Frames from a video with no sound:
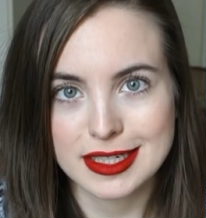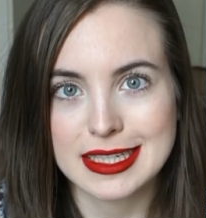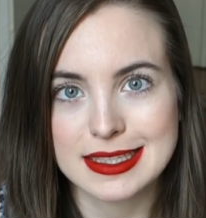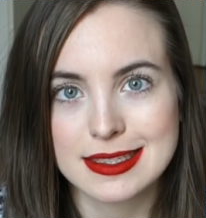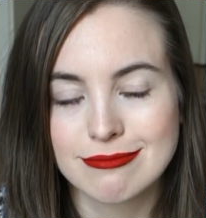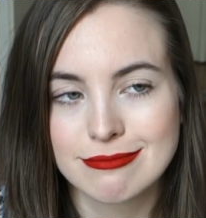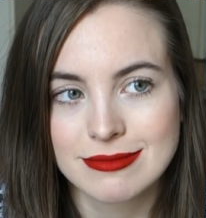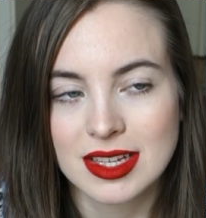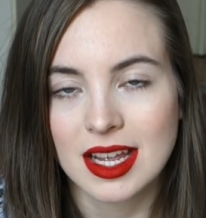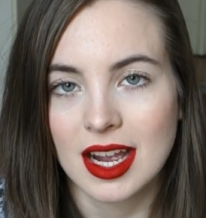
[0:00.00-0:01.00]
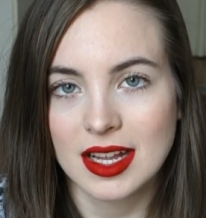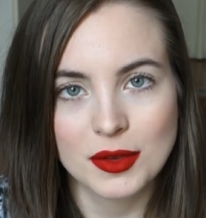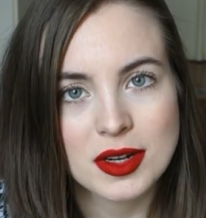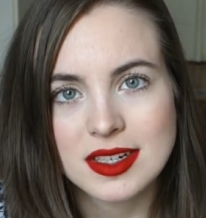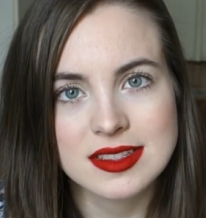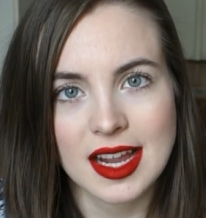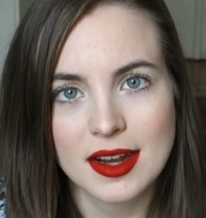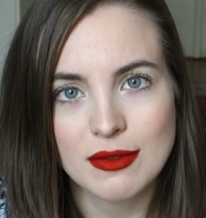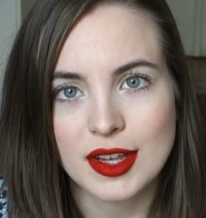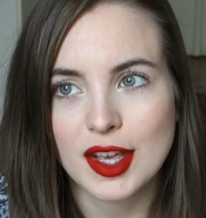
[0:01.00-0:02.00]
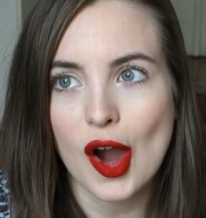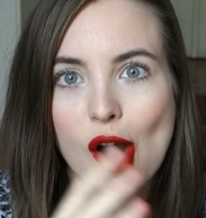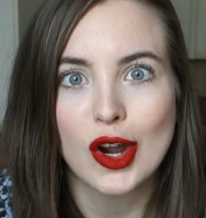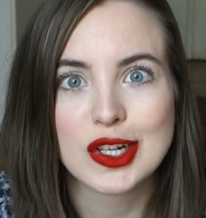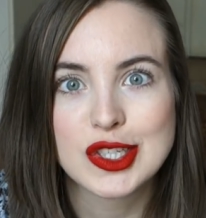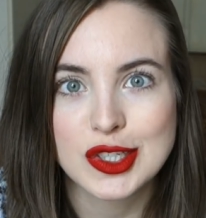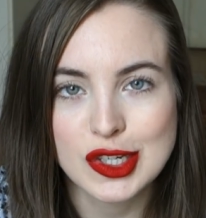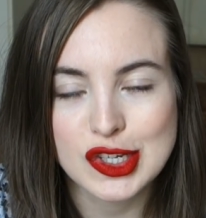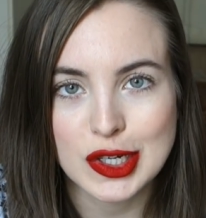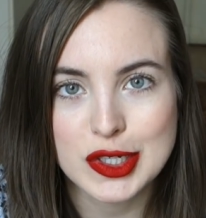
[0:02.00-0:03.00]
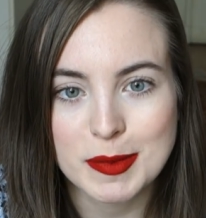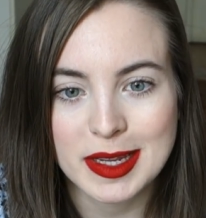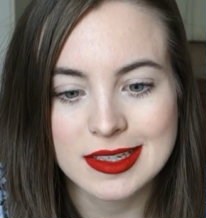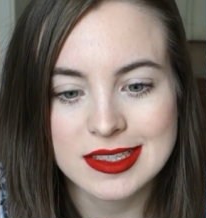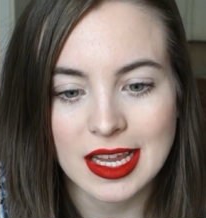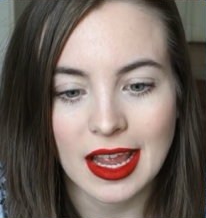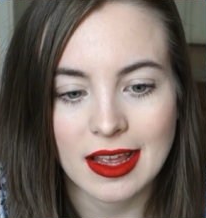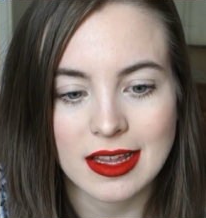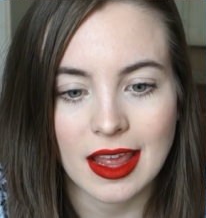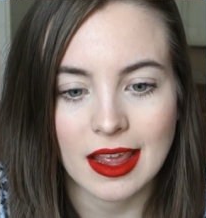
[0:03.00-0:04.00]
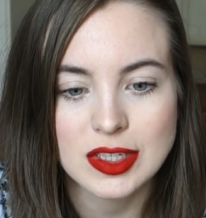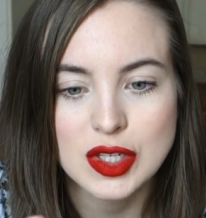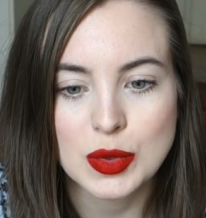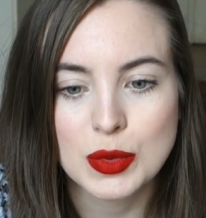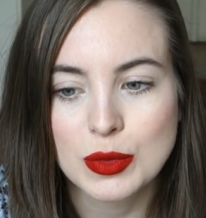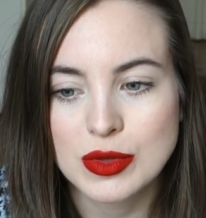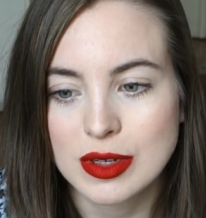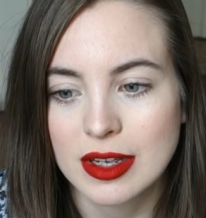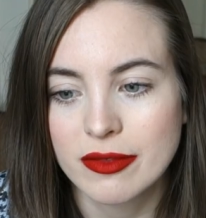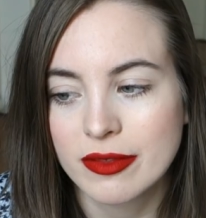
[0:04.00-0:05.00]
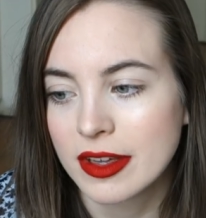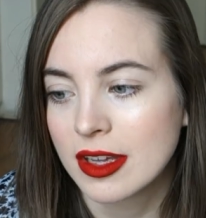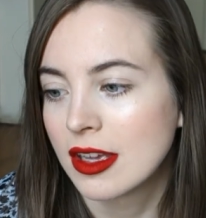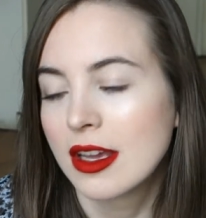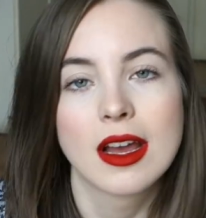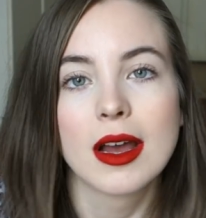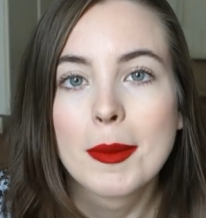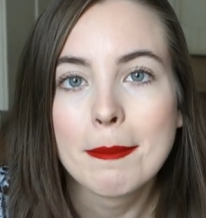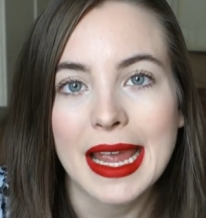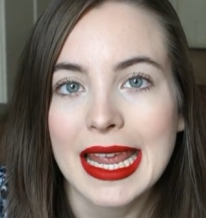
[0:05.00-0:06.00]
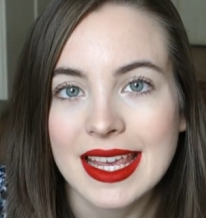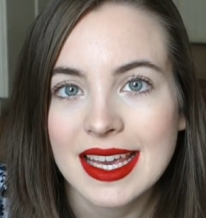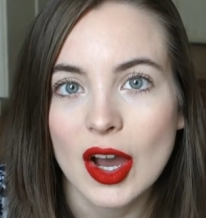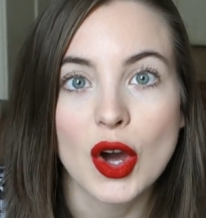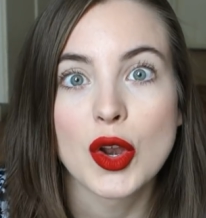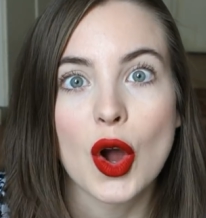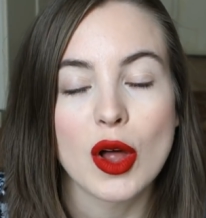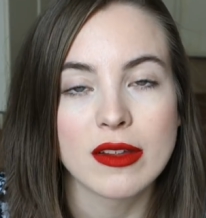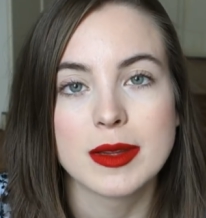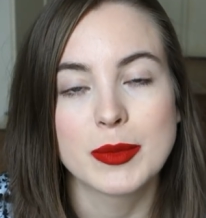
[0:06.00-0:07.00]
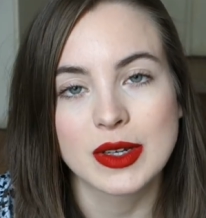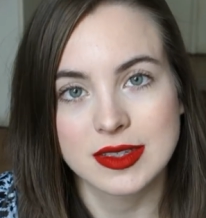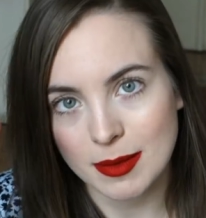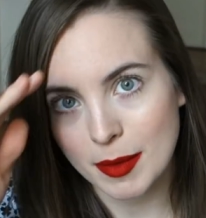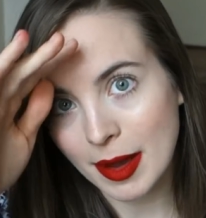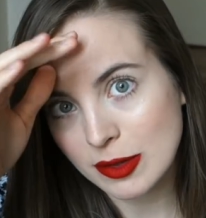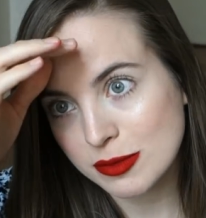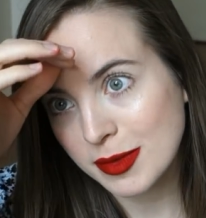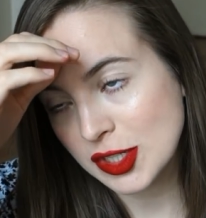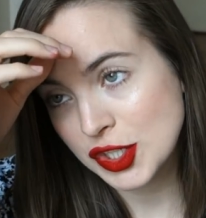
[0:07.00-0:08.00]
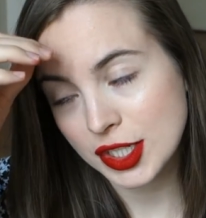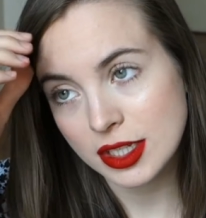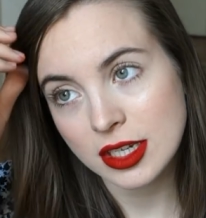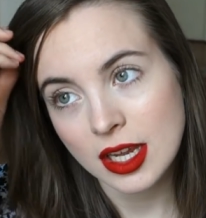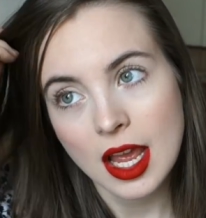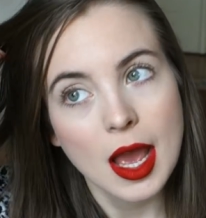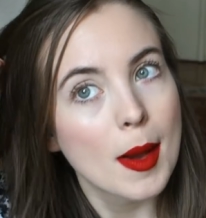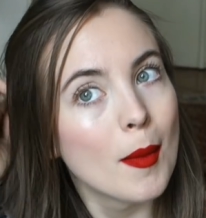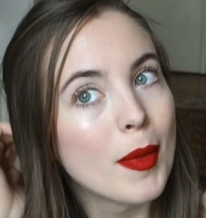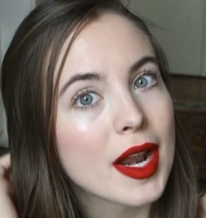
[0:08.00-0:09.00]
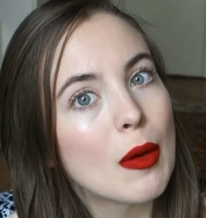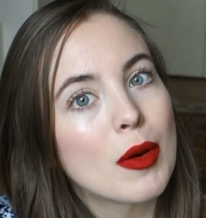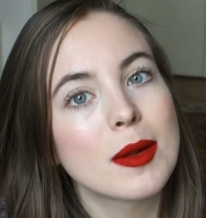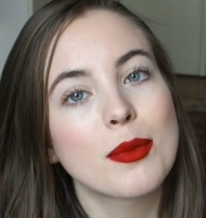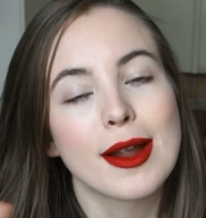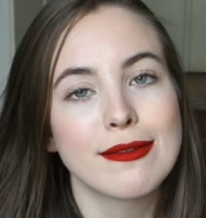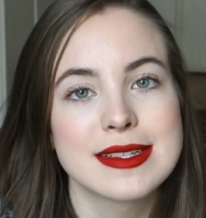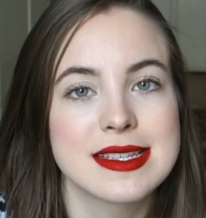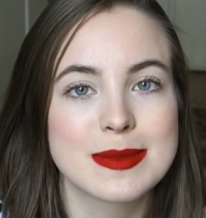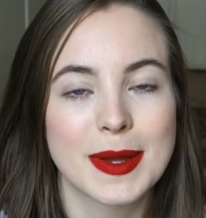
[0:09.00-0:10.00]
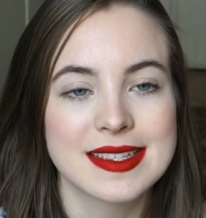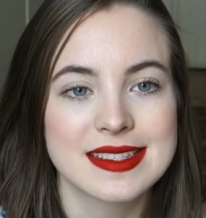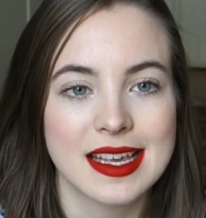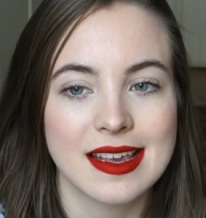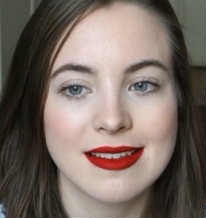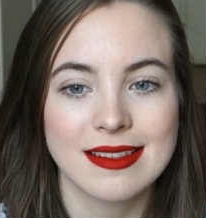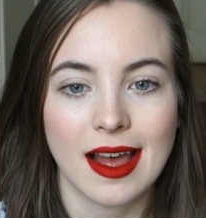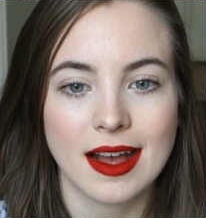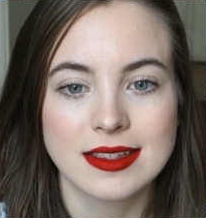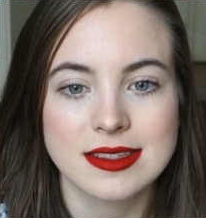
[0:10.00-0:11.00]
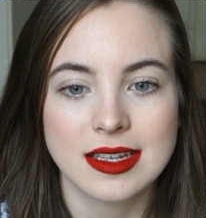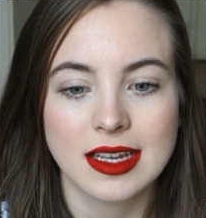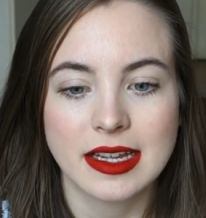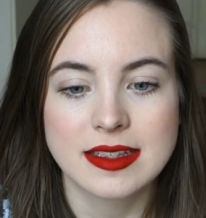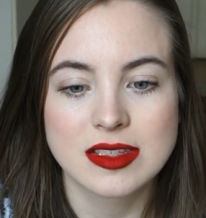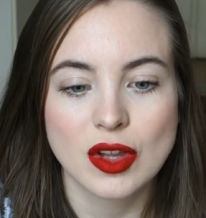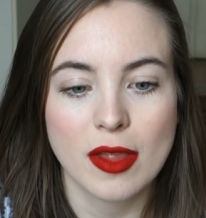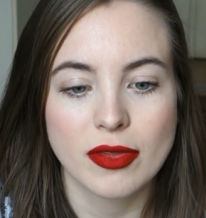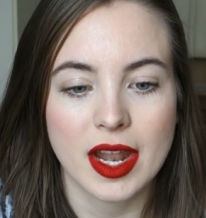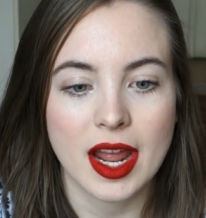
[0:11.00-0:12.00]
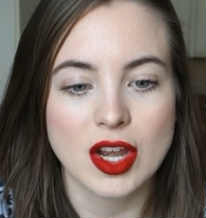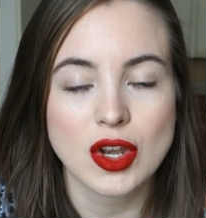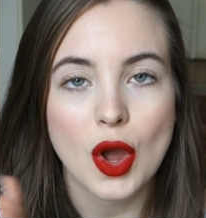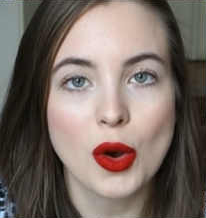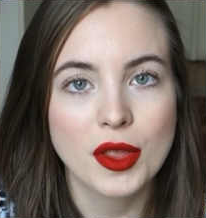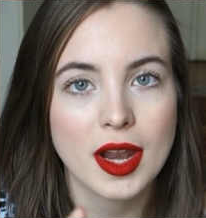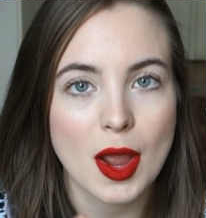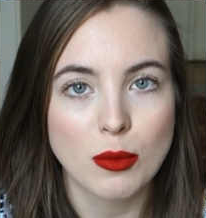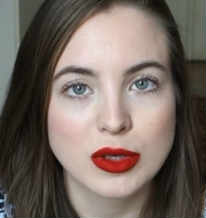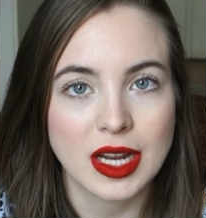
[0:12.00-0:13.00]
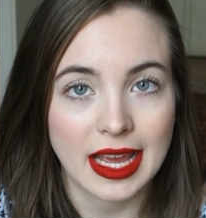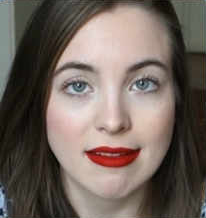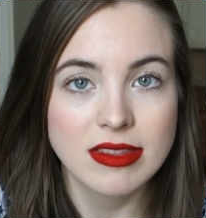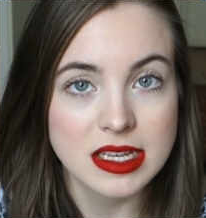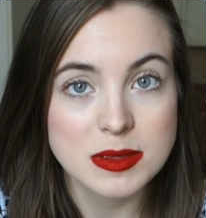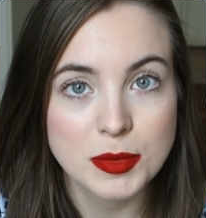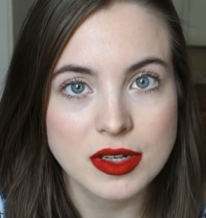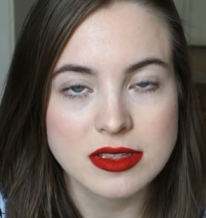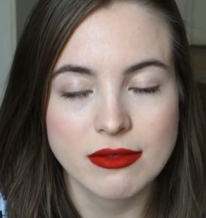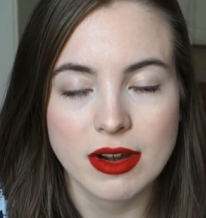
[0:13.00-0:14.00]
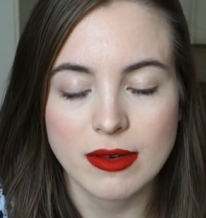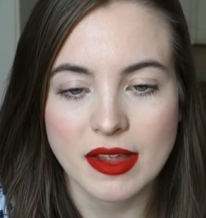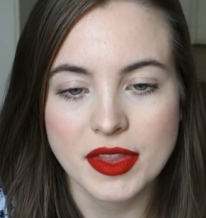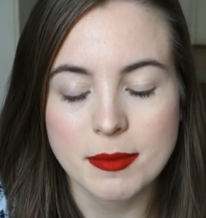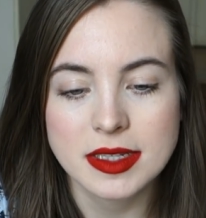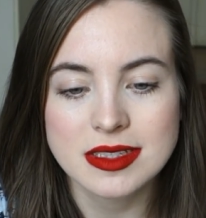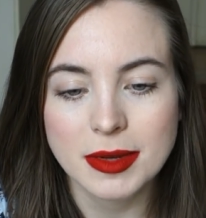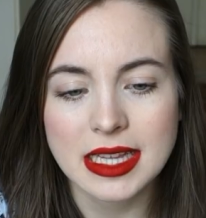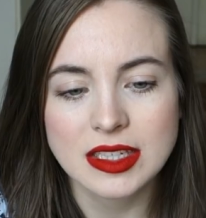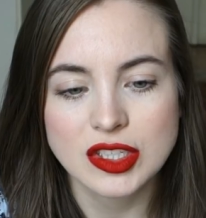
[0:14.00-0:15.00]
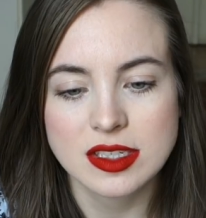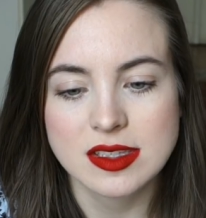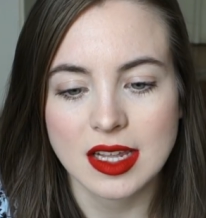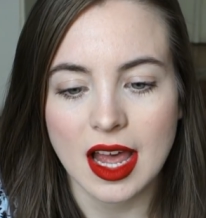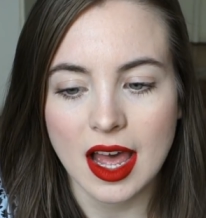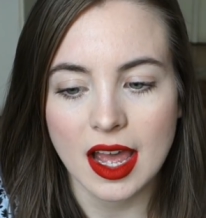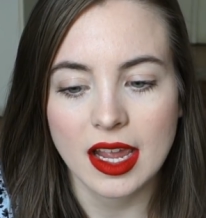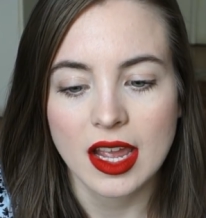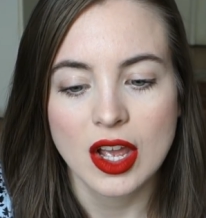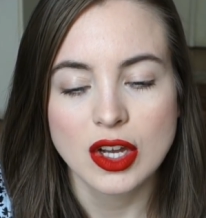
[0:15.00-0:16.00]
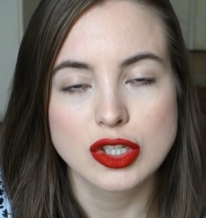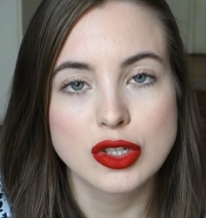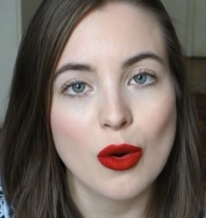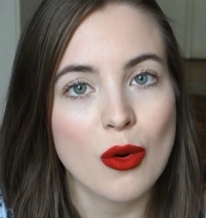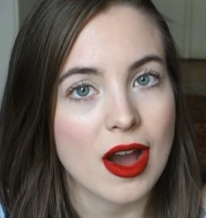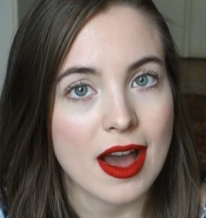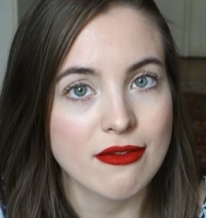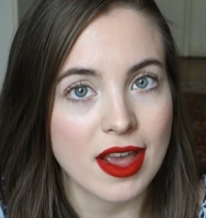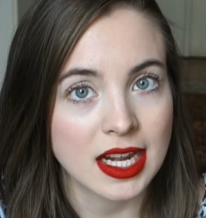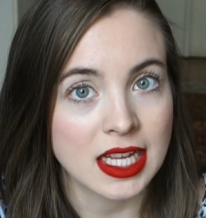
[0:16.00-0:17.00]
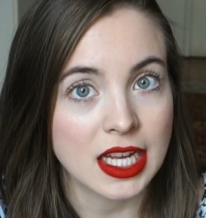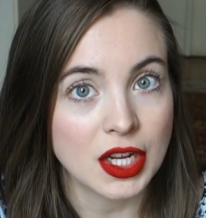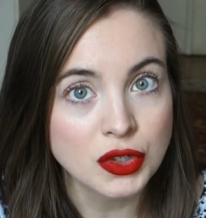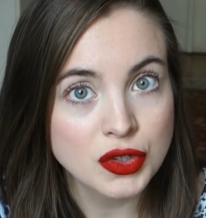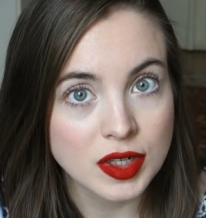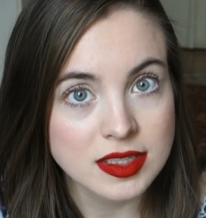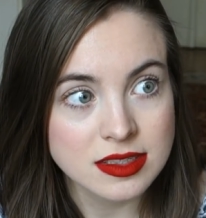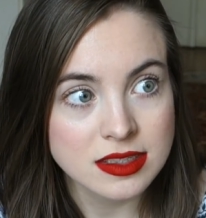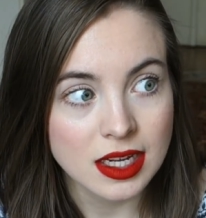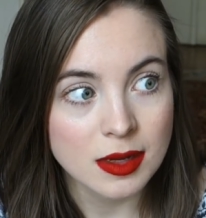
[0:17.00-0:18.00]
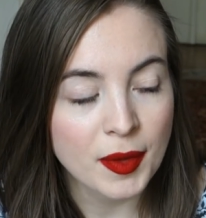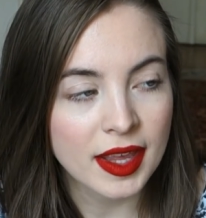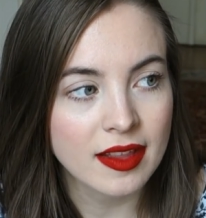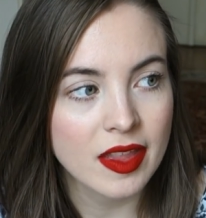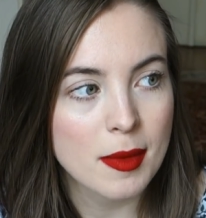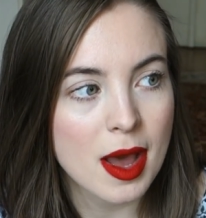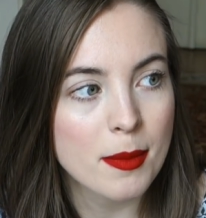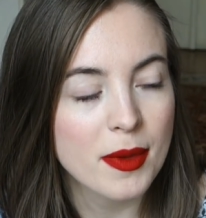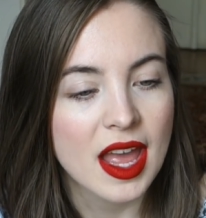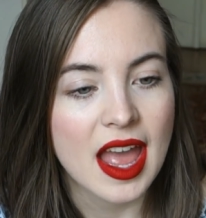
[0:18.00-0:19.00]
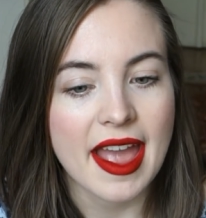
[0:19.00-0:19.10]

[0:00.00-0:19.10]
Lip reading: read. I know that it's kind of like a harsh judgment to sort of make on all the books that I'm about to mention, but I want to preface this by saying that it's not that I know that I would hate these books if I read them. It's mainly just that I don't have any interest in picking them up.